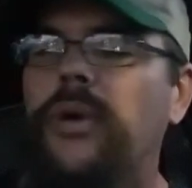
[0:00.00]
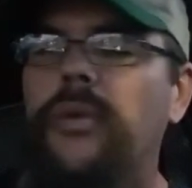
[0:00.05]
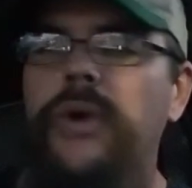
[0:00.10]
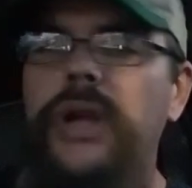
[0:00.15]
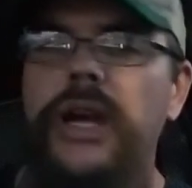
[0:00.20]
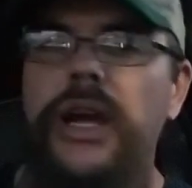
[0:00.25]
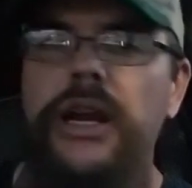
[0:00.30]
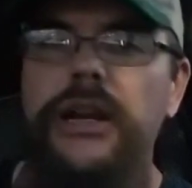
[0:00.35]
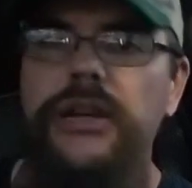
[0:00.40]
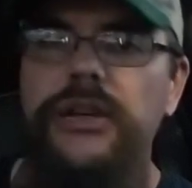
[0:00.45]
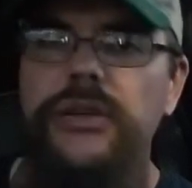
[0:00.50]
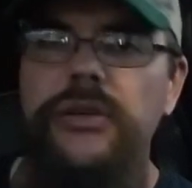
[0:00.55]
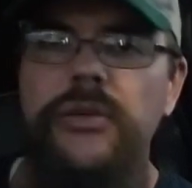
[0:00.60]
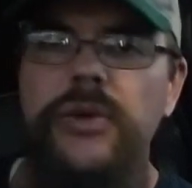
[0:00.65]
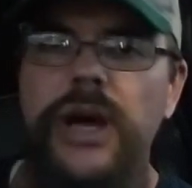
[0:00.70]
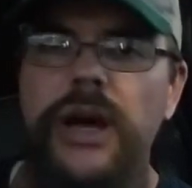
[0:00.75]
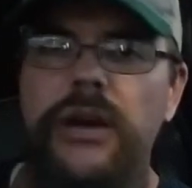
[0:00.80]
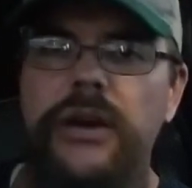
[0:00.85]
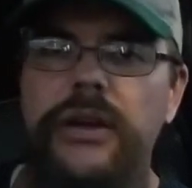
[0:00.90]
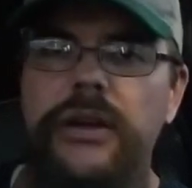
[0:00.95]
what we got to
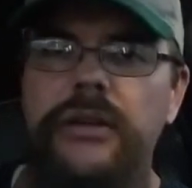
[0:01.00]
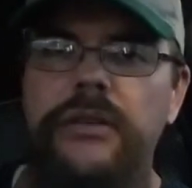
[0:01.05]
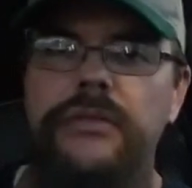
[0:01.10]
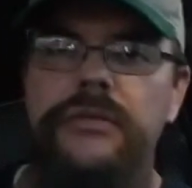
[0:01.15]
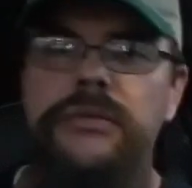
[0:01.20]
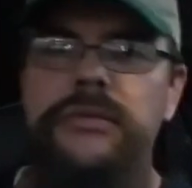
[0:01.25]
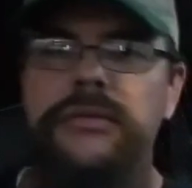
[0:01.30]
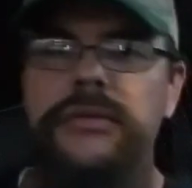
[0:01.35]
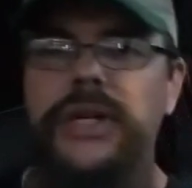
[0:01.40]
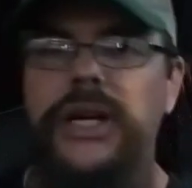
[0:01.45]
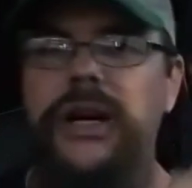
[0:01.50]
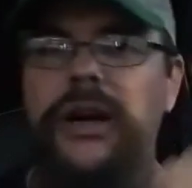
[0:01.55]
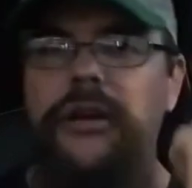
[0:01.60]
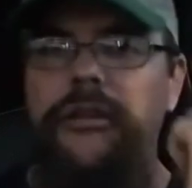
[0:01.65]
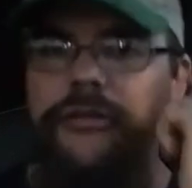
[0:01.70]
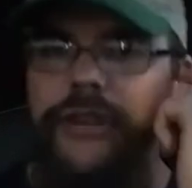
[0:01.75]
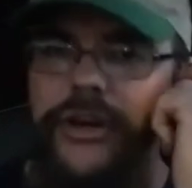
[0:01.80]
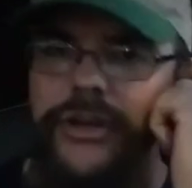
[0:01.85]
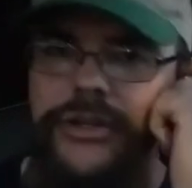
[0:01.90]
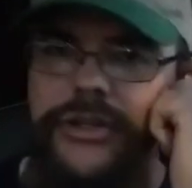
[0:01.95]
do out here, you
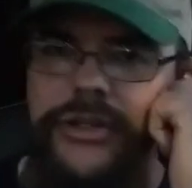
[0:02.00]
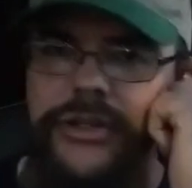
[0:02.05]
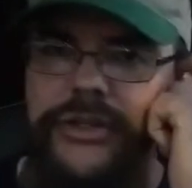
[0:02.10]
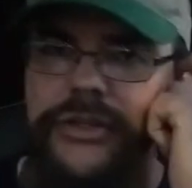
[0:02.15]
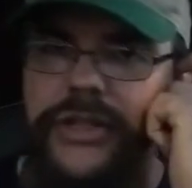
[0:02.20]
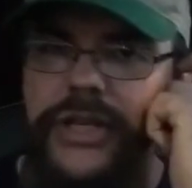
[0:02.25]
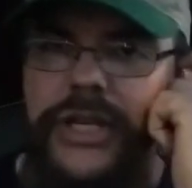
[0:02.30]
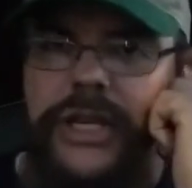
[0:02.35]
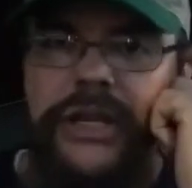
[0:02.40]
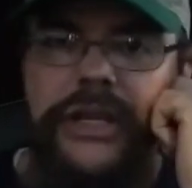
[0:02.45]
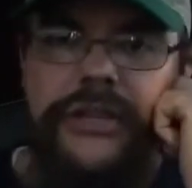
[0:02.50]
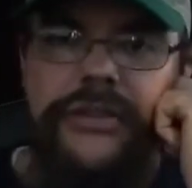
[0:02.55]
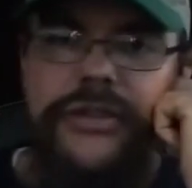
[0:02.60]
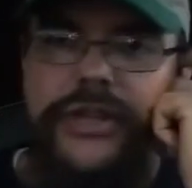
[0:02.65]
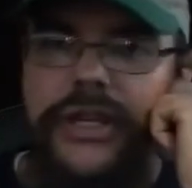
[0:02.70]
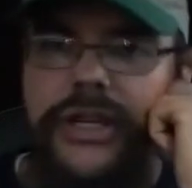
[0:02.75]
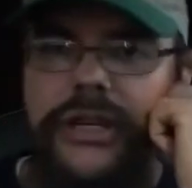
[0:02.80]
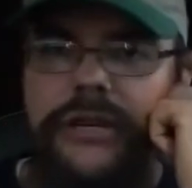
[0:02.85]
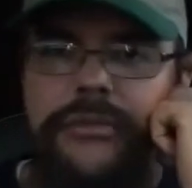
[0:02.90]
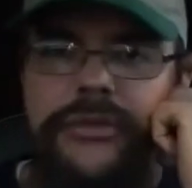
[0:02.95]
know, versus
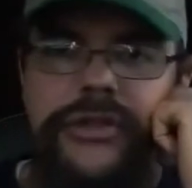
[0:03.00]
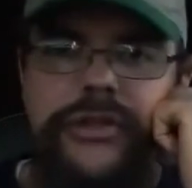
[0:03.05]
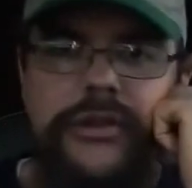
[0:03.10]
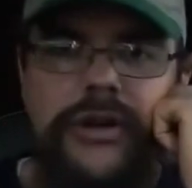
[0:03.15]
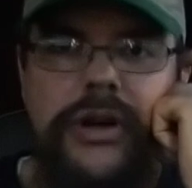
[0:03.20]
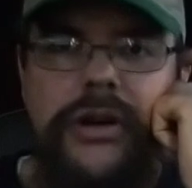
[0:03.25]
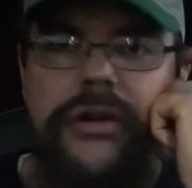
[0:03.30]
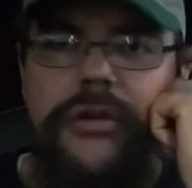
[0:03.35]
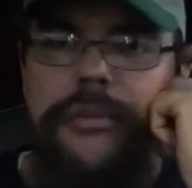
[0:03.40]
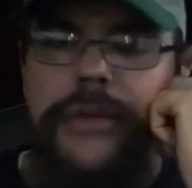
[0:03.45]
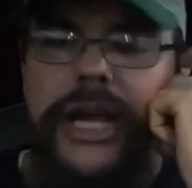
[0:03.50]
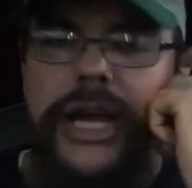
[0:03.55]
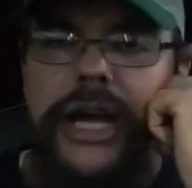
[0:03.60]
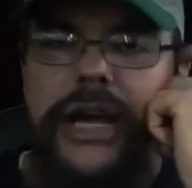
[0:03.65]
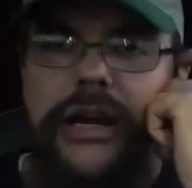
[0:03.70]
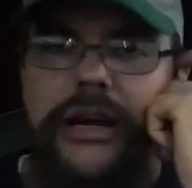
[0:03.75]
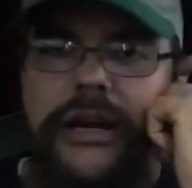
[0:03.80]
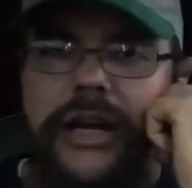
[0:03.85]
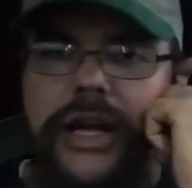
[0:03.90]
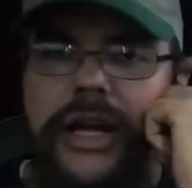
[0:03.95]
seeing them struggle,
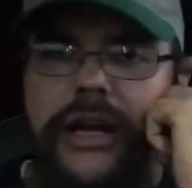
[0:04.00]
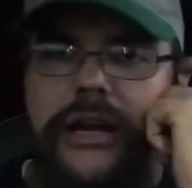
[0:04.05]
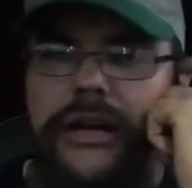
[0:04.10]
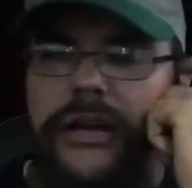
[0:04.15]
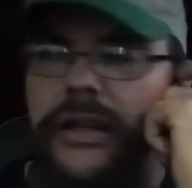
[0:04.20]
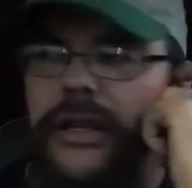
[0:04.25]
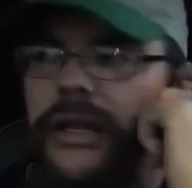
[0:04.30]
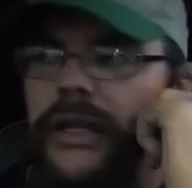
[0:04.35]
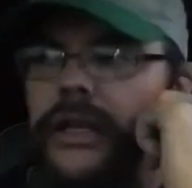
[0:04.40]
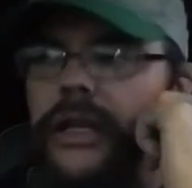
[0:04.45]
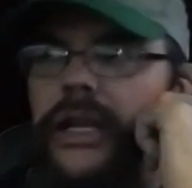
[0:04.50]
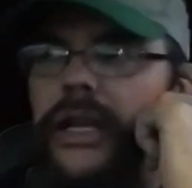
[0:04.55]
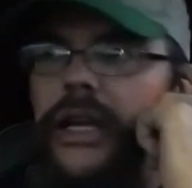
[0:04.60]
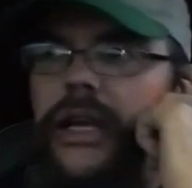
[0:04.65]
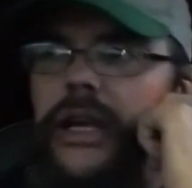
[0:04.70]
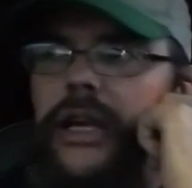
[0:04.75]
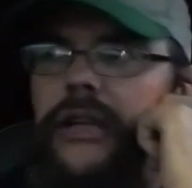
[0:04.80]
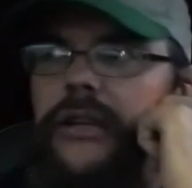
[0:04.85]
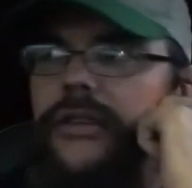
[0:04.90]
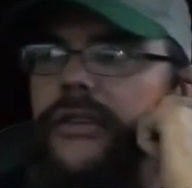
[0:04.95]
man. And, and
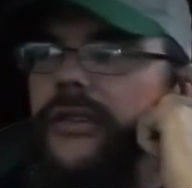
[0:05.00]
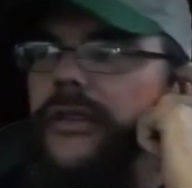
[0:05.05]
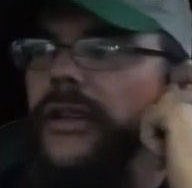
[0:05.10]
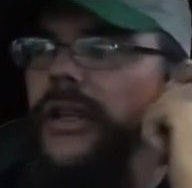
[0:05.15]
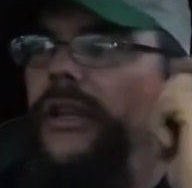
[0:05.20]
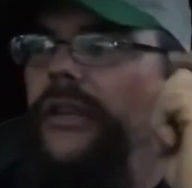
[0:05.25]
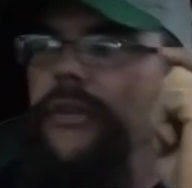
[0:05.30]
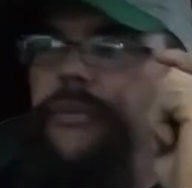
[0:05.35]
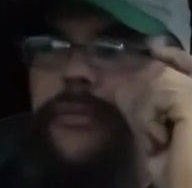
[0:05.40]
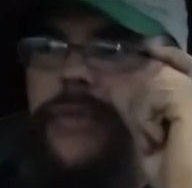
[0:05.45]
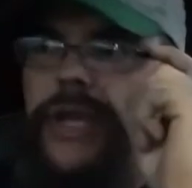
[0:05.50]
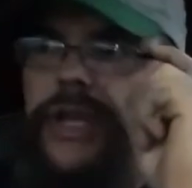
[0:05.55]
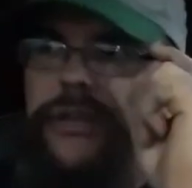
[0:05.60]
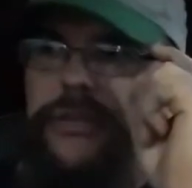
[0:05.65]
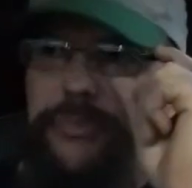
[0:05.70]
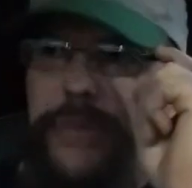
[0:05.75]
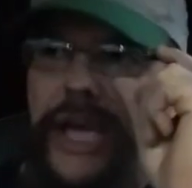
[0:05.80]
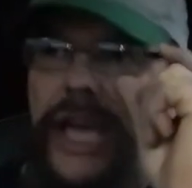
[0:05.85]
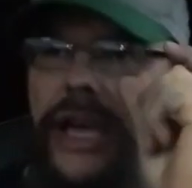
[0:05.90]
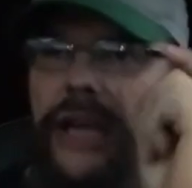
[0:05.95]
it's,
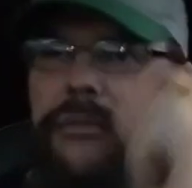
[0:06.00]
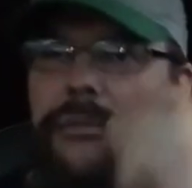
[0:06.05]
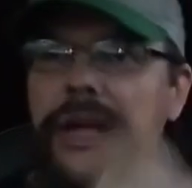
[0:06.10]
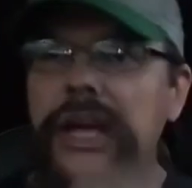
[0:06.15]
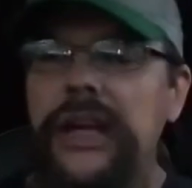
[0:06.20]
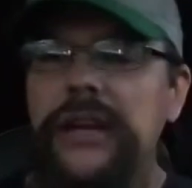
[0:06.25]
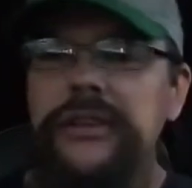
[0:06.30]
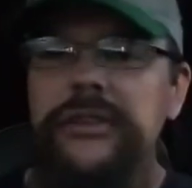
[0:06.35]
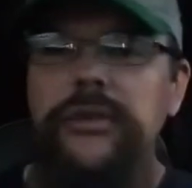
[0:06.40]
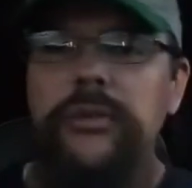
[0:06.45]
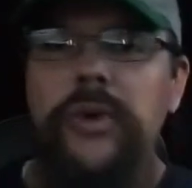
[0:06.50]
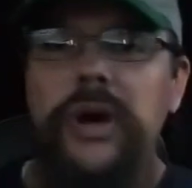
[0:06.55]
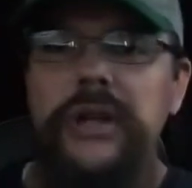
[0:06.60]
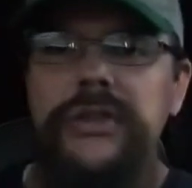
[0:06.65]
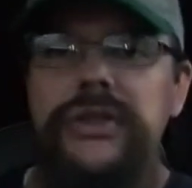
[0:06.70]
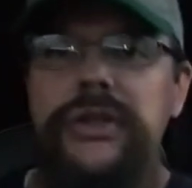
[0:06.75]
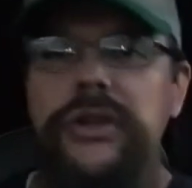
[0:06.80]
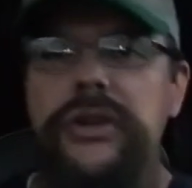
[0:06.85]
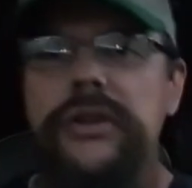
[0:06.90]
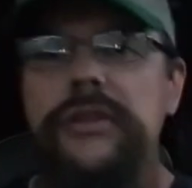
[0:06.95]
it's bad, man, to
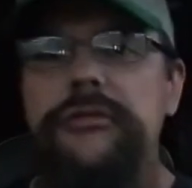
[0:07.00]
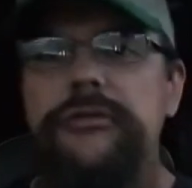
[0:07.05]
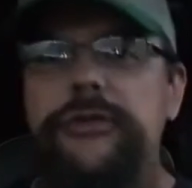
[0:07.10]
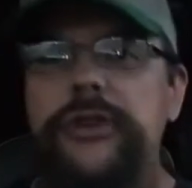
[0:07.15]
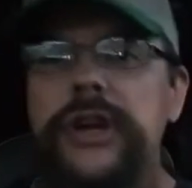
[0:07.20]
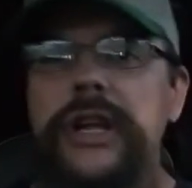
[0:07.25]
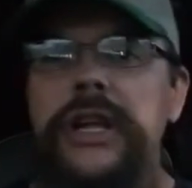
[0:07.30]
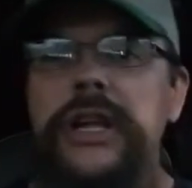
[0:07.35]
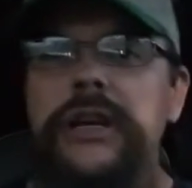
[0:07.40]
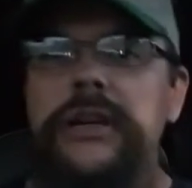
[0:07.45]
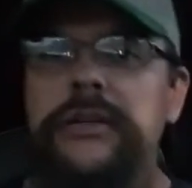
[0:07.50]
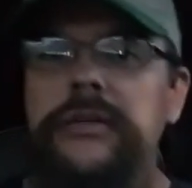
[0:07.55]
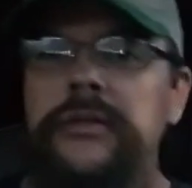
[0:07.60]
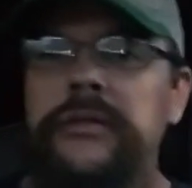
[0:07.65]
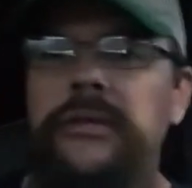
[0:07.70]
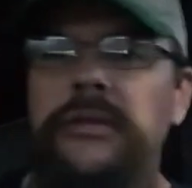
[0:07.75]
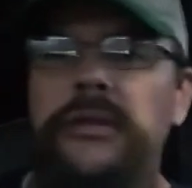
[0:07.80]
watch a good friend